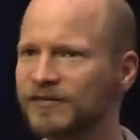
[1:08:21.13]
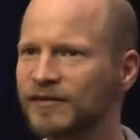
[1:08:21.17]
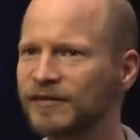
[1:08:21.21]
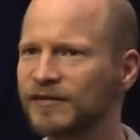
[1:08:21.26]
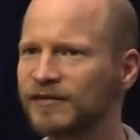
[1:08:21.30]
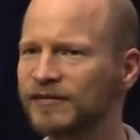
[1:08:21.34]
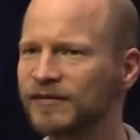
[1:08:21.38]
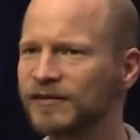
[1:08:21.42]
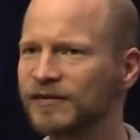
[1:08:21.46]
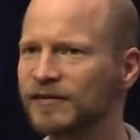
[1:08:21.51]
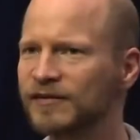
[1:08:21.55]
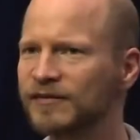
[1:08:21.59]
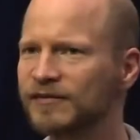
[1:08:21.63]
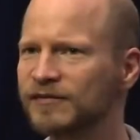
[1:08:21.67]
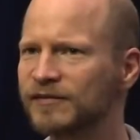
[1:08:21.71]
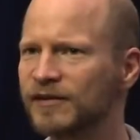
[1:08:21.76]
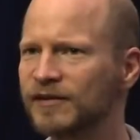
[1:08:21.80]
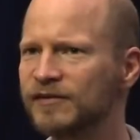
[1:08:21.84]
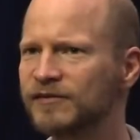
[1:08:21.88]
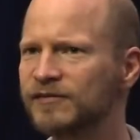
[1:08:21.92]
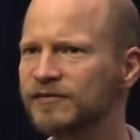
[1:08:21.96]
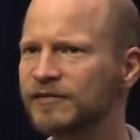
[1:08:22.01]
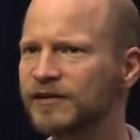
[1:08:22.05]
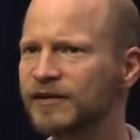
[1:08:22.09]
the, the
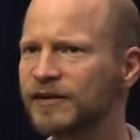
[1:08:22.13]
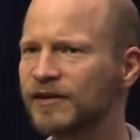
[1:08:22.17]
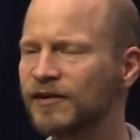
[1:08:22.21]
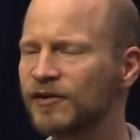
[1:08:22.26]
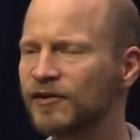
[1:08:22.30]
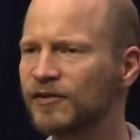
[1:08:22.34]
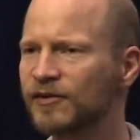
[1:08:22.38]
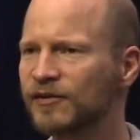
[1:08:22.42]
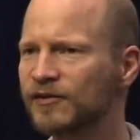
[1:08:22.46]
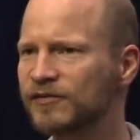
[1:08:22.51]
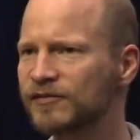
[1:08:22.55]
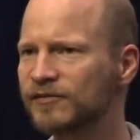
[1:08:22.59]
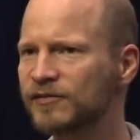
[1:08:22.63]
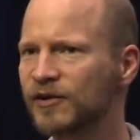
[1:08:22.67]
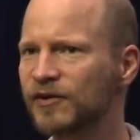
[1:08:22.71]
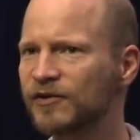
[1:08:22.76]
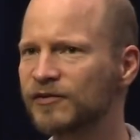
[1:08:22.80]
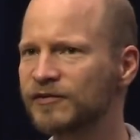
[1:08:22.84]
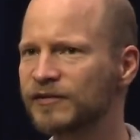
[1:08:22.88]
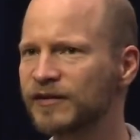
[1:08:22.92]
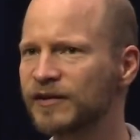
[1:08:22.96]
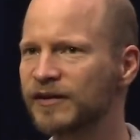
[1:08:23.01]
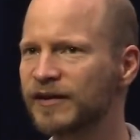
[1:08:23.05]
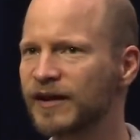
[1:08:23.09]
sun shade or the
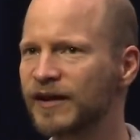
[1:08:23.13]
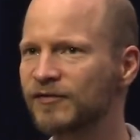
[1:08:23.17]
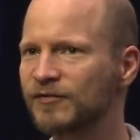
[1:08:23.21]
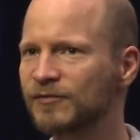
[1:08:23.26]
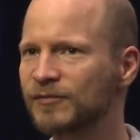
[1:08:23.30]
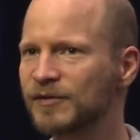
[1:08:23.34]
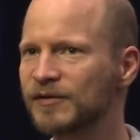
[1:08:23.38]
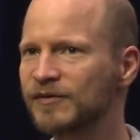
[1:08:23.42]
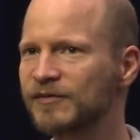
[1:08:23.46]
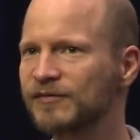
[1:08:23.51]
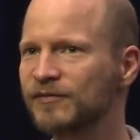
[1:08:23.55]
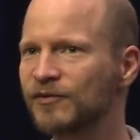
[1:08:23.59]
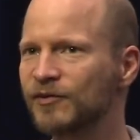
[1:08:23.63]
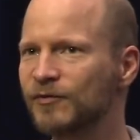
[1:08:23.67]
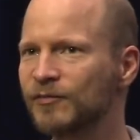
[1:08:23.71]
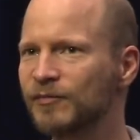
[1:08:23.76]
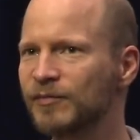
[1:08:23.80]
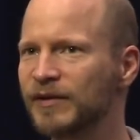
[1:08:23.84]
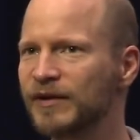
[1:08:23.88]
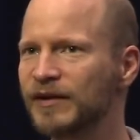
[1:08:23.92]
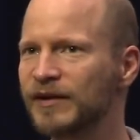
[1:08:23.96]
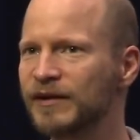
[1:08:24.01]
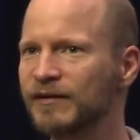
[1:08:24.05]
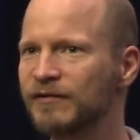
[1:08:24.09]
star shade have to be so
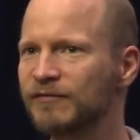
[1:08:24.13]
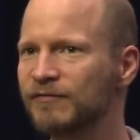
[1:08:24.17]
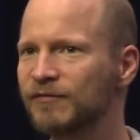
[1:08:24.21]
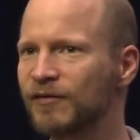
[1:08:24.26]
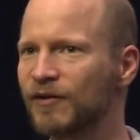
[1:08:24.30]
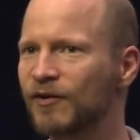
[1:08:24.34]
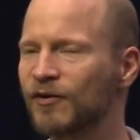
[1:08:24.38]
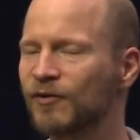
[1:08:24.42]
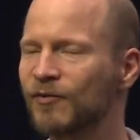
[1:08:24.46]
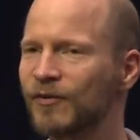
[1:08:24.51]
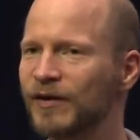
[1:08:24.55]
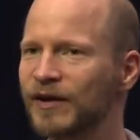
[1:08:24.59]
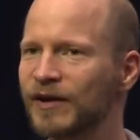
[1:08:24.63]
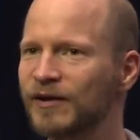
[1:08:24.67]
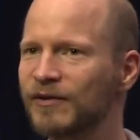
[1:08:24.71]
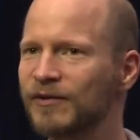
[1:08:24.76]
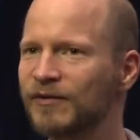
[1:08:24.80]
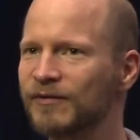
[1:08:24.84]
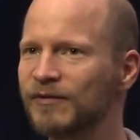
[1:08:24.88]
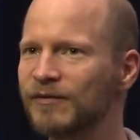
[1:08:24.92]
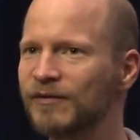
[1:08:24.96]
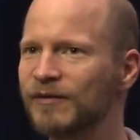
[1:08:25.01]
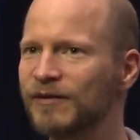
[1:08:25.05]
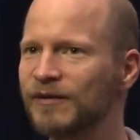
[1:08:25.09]
big and far
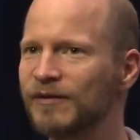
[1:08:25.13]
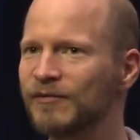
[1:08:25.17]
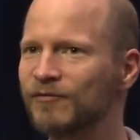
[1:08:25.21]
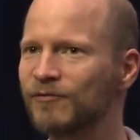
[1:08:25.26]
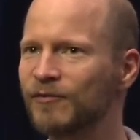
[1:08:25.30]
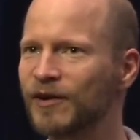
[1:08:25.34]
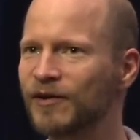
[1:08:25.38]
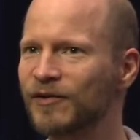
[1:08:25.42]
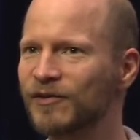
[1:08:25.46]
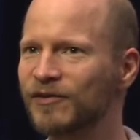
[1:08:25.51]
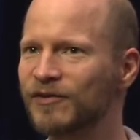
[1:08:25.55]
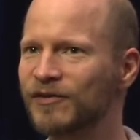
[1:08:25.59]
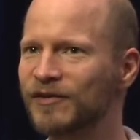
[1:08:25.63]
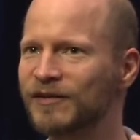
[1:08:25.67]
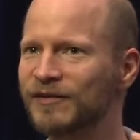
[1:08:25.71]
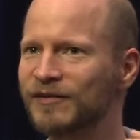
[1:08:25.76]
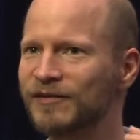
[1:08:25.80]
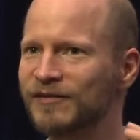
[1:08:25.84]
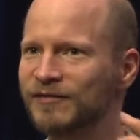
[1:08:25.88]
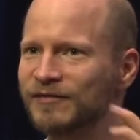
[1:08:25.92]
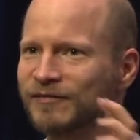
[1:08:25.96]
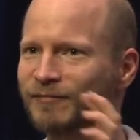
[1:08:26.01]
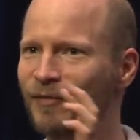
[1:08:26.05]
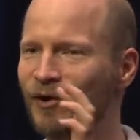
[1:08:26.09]
away rather
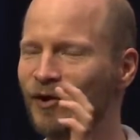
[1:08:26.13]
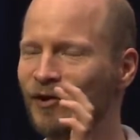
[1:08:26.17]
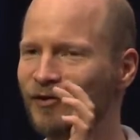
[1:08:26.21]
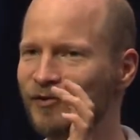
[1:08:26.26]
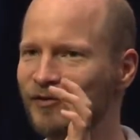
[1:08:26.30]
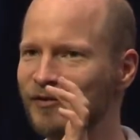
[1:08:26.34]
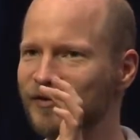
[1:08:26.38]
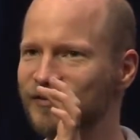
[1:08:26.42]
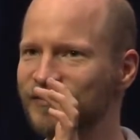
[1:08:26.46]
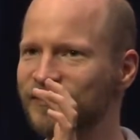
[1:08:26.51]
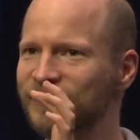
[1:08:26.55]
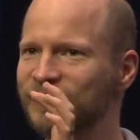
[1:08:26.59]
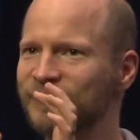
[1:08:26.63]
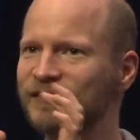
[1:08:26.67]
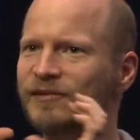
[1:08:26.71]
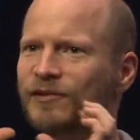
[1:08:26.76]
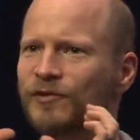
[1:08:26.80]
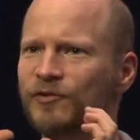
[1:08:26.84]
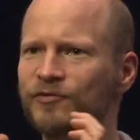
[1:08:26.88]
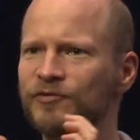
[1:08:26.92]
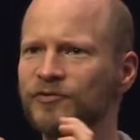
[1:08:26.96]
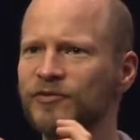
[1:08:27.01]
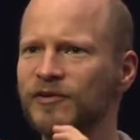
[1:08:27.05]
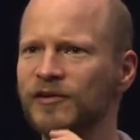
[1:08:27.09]
than smaller and just
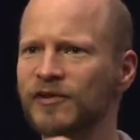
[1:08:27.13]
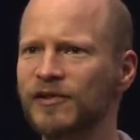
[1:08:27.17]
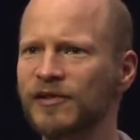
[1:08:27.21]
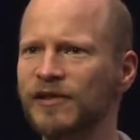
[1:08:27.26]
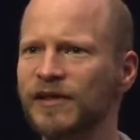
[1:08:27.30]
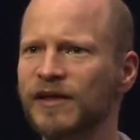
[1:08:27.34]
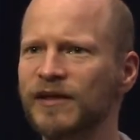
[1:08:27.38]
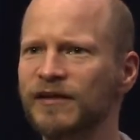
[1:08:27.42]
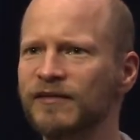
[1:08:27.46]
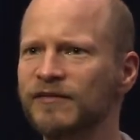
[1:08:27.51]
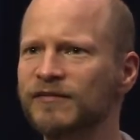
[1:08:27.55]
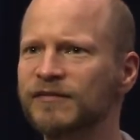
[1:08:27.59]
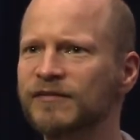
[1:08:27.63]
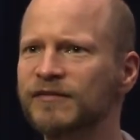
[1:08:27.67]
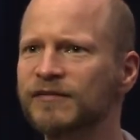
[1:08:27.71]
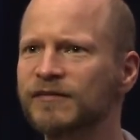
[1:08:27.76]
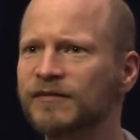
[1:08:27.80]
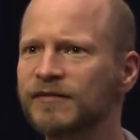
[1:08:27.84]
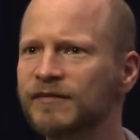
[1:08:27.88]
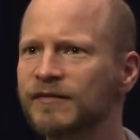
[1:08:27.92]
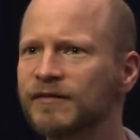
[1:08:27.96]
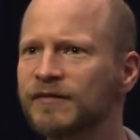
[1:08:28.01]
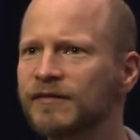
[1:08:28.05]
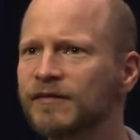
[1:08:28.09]
closer to the
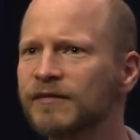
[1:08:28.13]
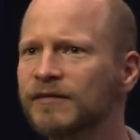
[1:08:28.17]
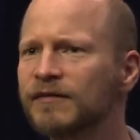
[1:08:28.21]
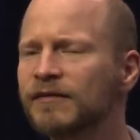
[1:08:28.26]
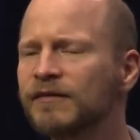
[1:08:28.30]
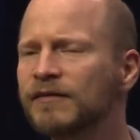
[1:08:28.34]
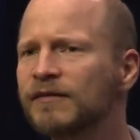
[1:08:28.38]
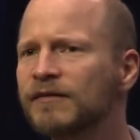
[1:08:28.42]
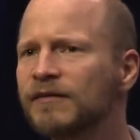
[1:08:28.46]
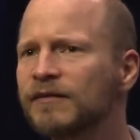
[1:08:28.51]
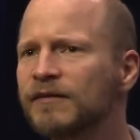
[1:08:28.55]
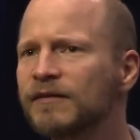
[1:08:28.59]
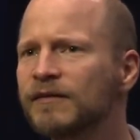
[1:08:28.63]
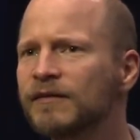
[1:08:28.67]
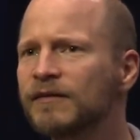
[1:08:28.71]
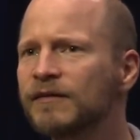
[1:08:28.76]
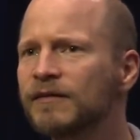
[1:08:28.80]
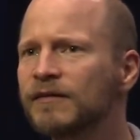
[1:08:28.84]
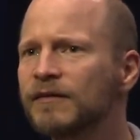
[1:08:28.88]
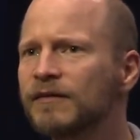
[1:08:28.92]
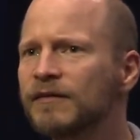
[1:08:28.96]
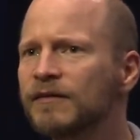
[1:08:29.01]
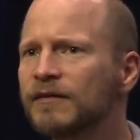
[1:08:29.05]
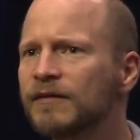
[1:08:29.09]
lens?
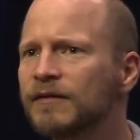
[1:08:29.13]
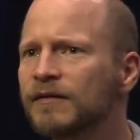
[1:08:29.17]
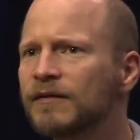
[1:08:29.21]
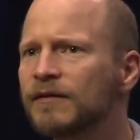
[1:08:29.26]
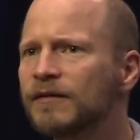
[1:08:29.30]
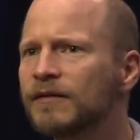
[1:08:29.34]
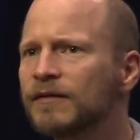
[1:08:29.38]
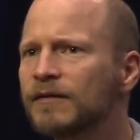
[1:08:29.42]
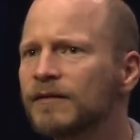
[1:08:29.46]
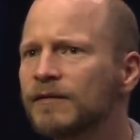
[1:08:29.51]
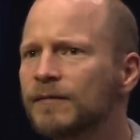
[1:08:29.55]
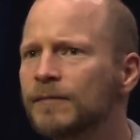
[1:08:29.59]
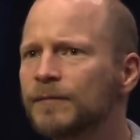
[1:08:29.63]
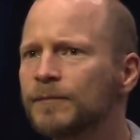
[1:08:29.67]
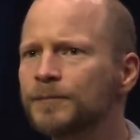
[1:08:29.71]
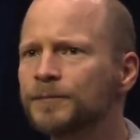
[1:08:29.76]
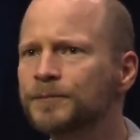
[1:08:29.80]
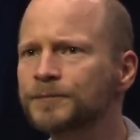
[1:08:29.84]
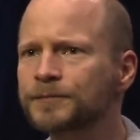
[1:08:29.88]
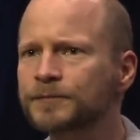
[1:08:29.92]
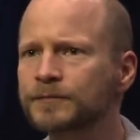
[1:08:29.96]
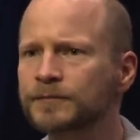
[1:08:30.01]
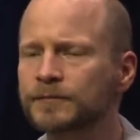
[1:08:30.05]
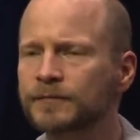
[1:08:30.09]
Um, I think the
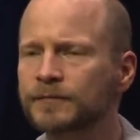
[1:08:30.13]
answer